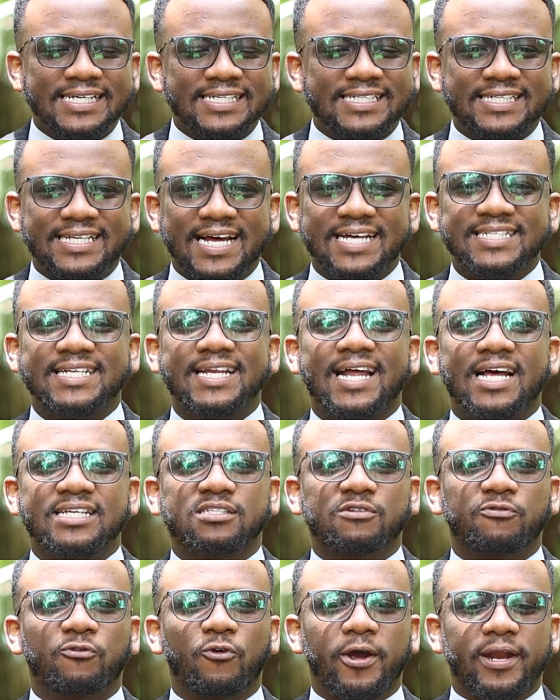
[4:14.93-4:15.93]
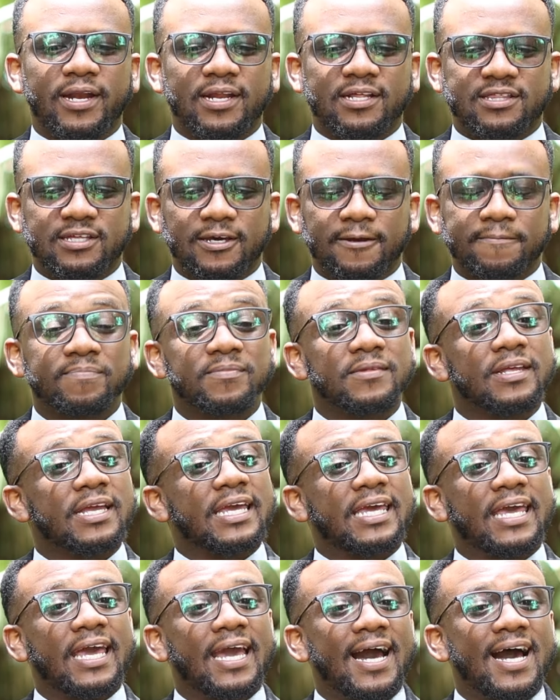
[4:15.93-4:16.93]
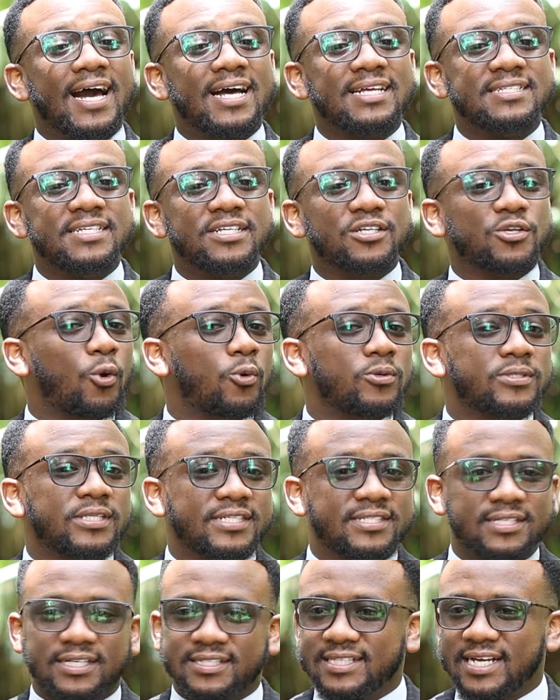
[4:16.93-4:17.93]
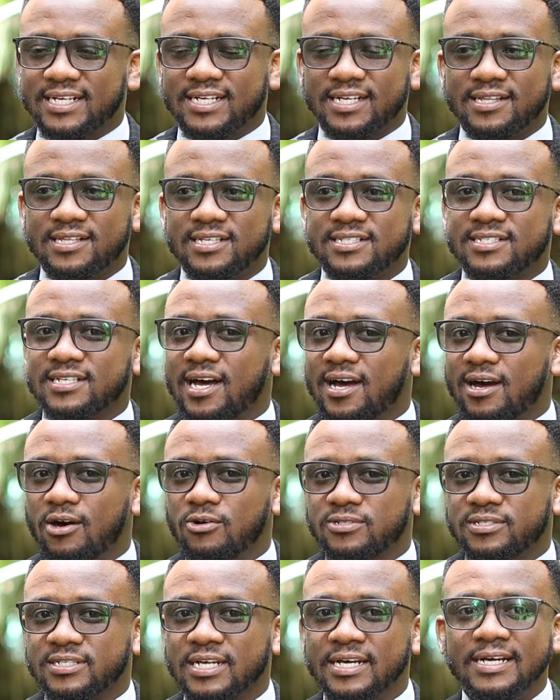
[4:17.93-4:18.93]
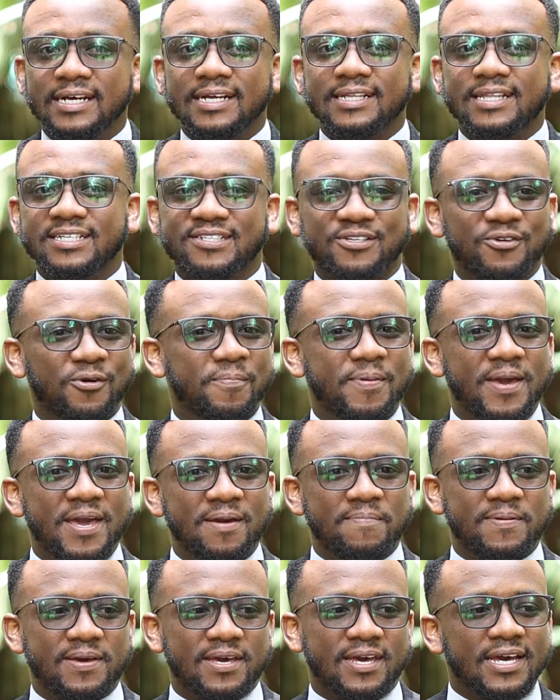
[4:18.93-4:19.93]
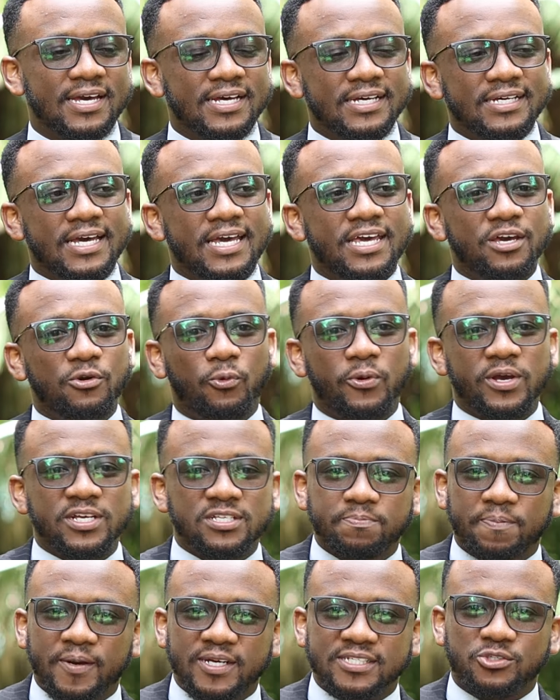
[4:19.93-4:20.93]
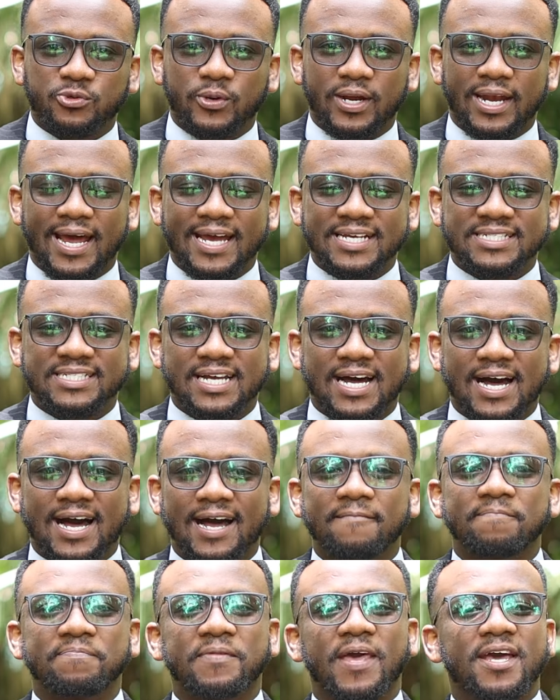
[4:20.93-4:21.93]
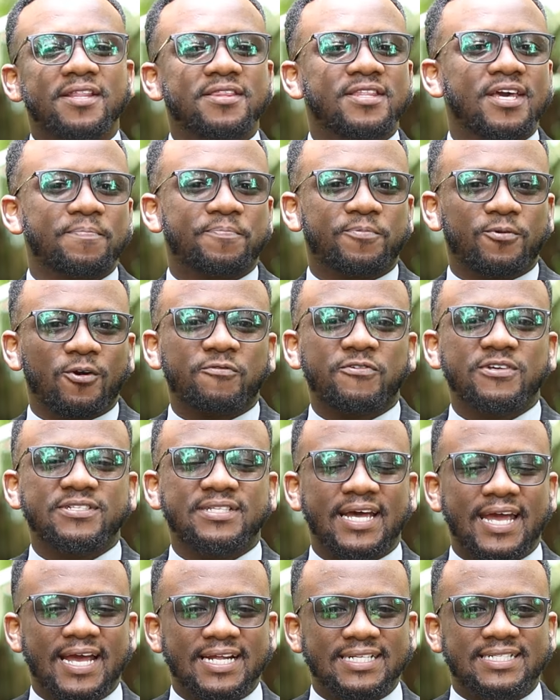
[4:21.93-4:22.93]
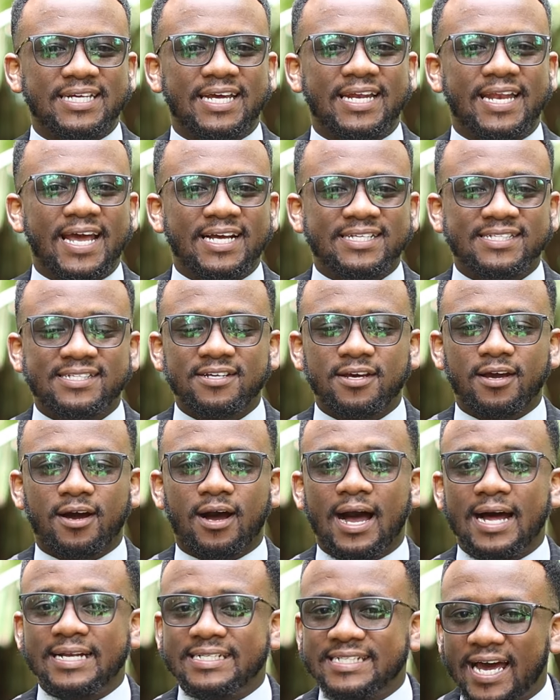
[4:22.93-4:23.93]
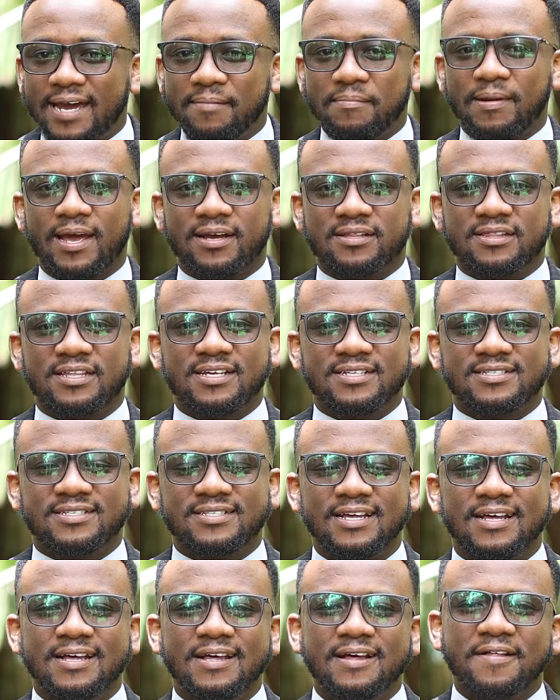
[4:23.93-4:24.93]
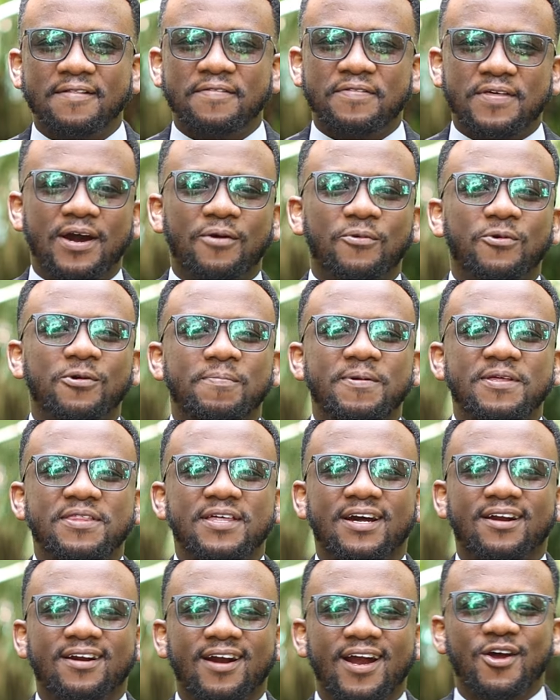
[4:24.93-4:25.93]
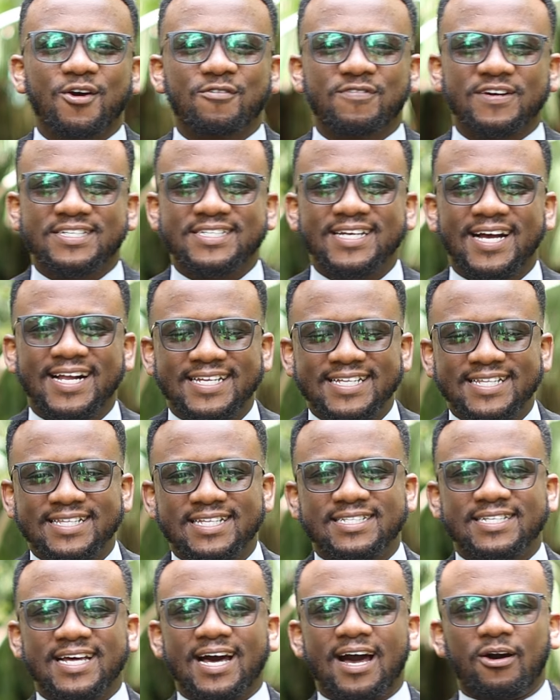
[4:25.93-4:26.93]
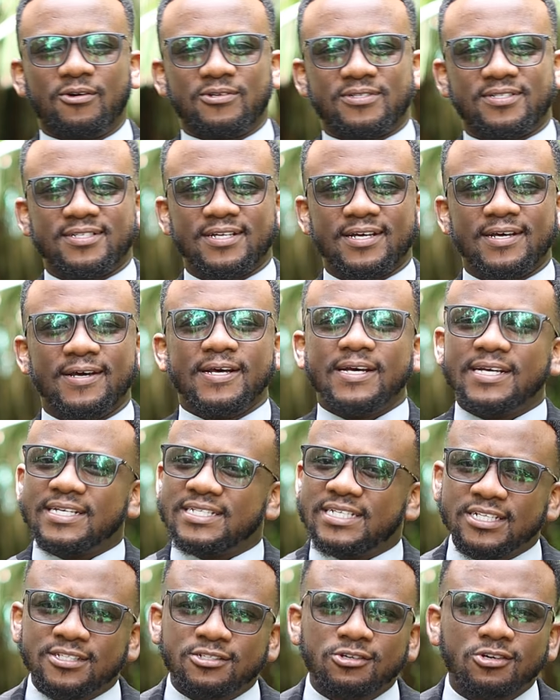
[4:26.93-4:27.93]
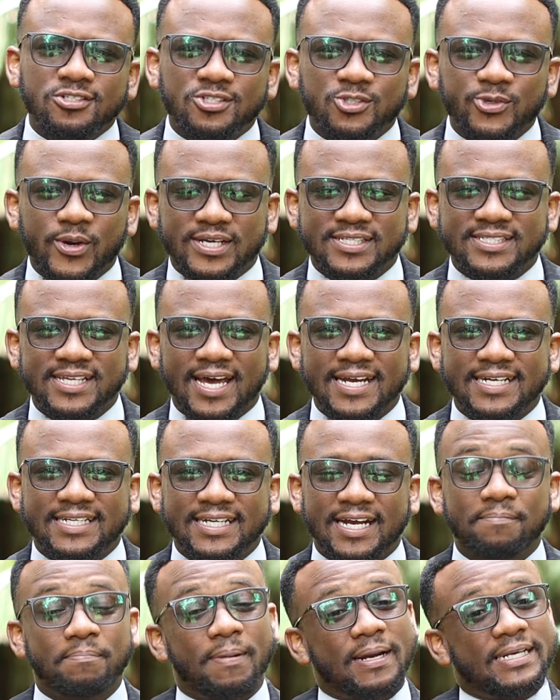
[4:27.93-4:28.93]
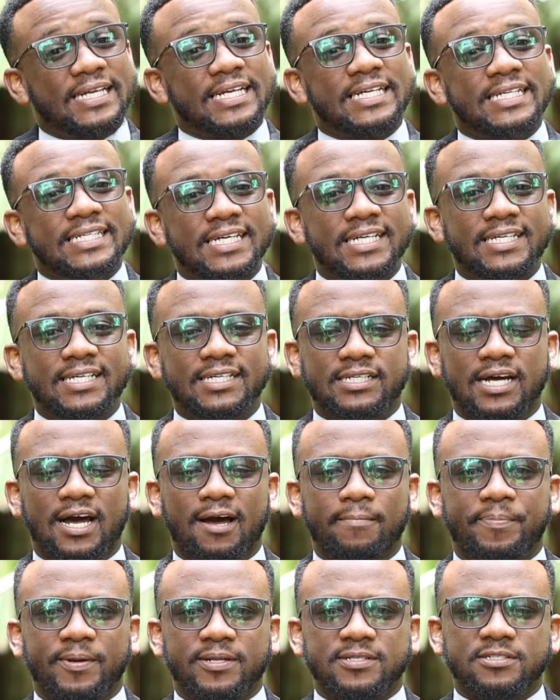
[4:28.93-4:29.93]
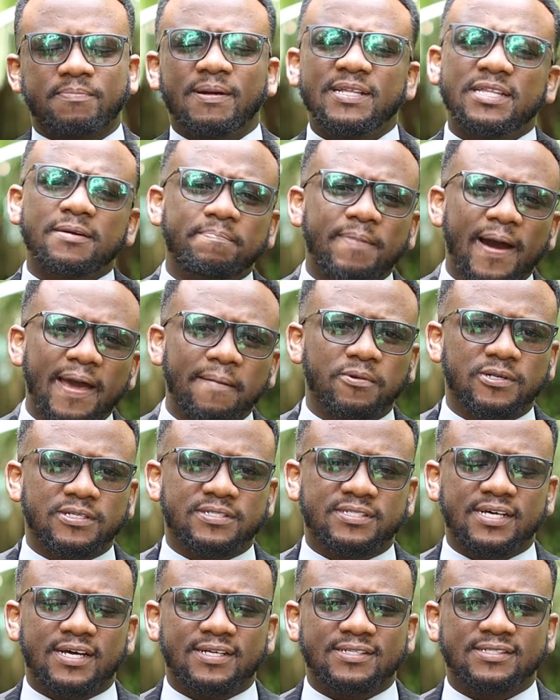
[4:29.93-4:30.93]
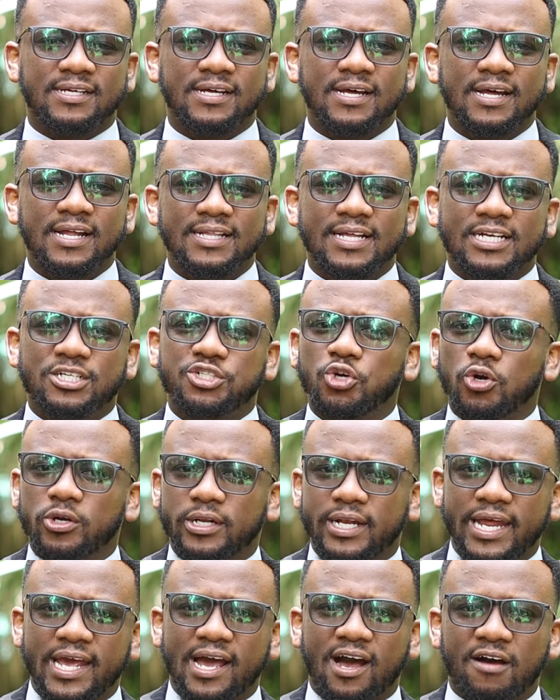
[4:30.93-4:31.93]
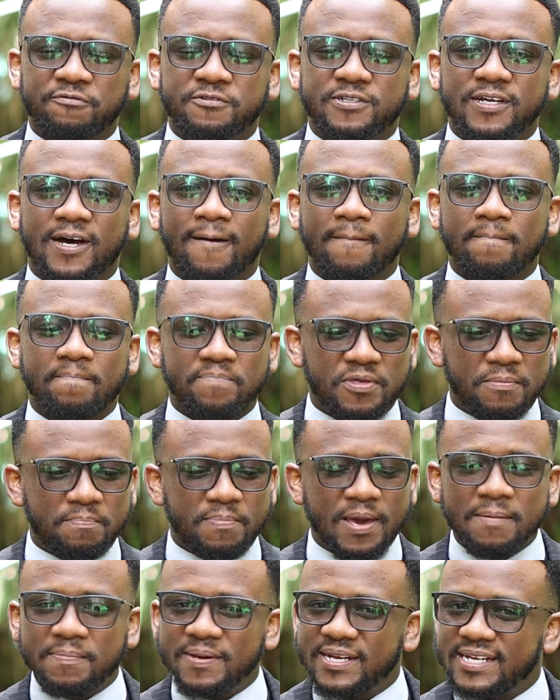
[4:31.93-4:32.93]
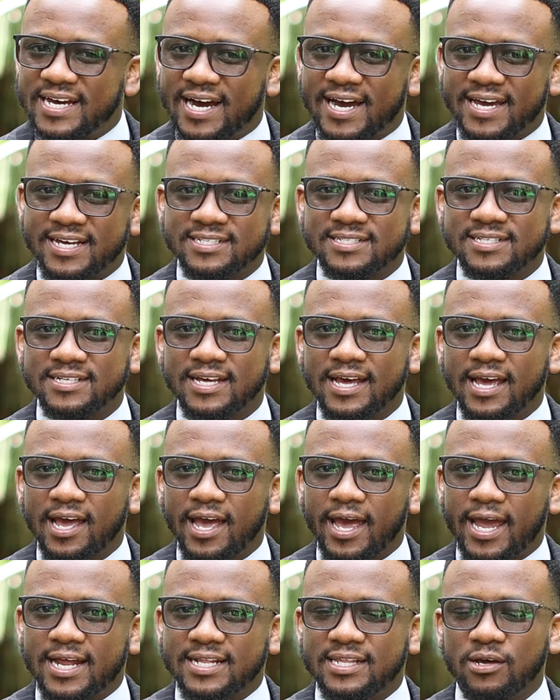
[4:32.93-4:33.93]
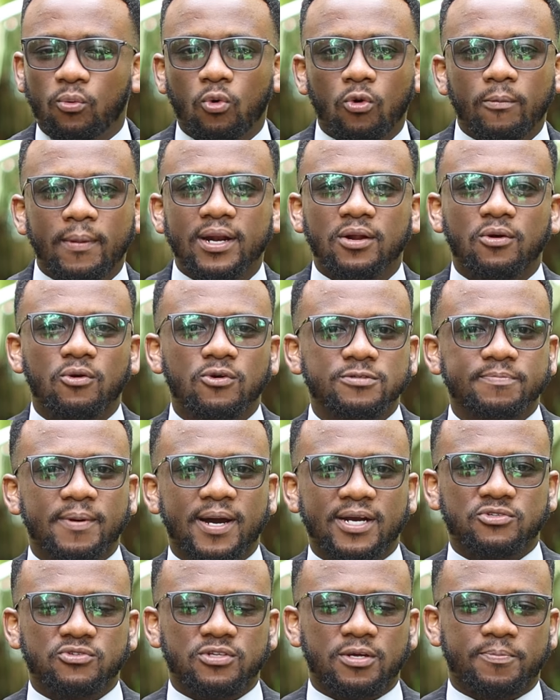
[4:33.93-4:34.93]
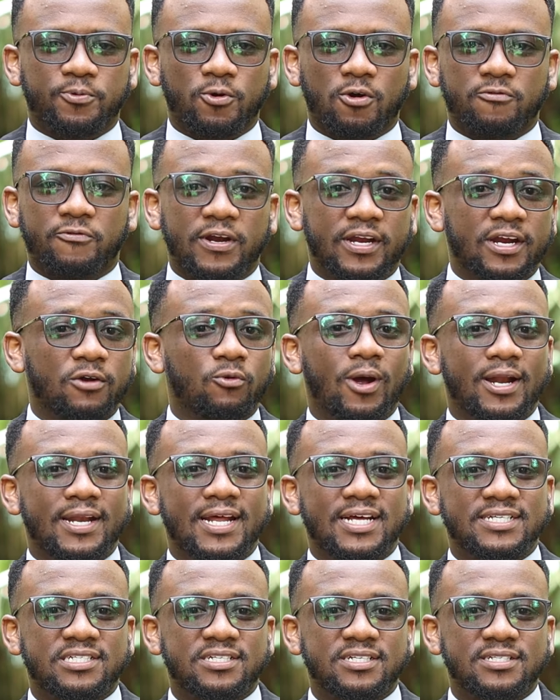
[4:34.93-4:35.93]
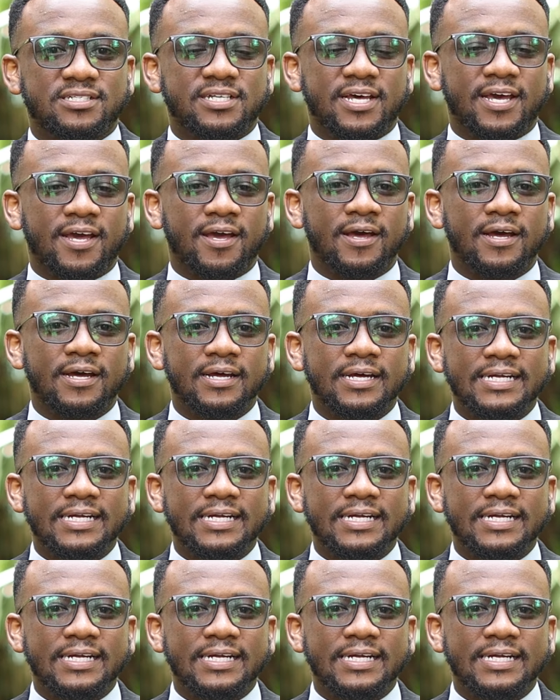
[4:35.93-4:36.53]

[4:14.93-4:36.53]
She doesn't ask for anything. Gehazi notices that in this house, there's no baby. He whispers to Elisha and they prophesy and say, next year, a time like this, there will be the cry of a child in this house. She's not so excited, but indeed it happens. But the Bible says that shortly after, the baby dies and the woman goes back to the prophet. And what does she say?